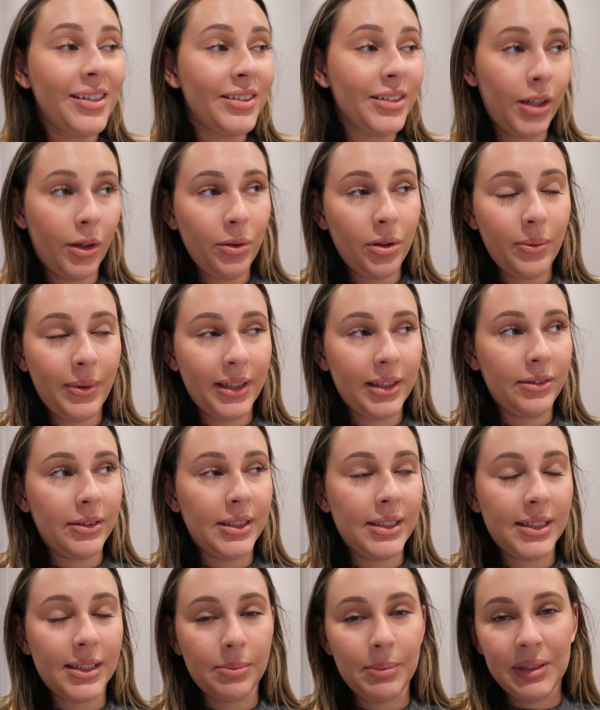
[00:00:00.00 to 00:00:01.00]
don't know whether
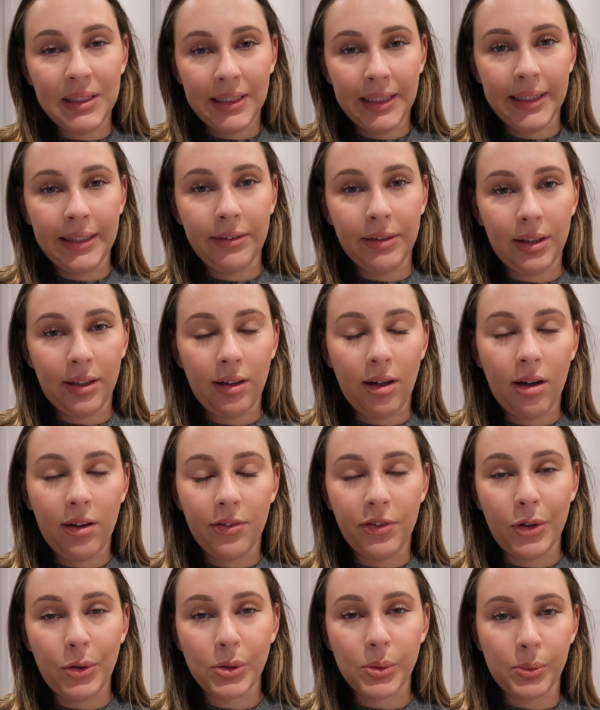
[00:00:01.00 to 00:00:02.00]
it's the material
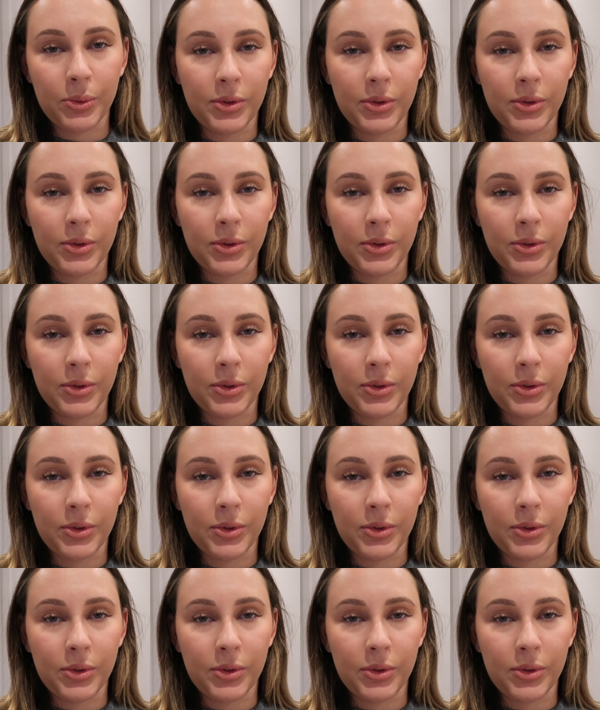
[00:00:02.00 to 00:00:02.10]
on those